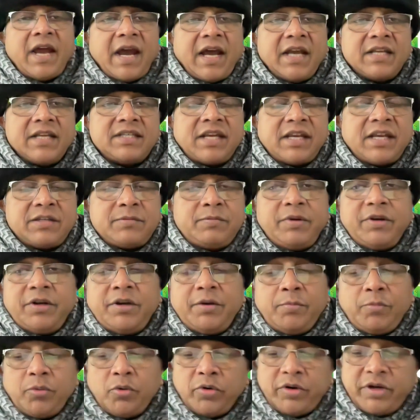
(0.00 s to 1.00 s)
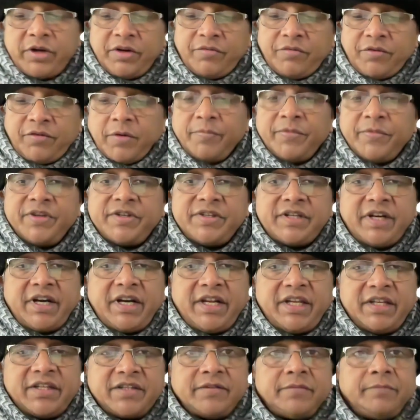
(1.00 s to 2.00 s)
as has been reported from the
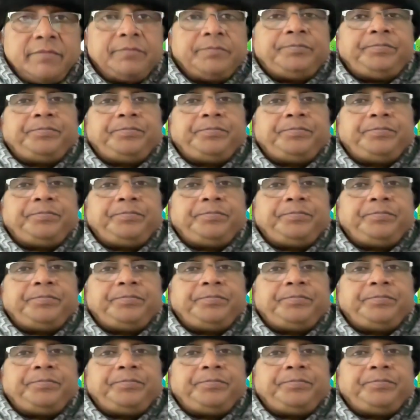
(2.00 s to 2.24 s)
studies.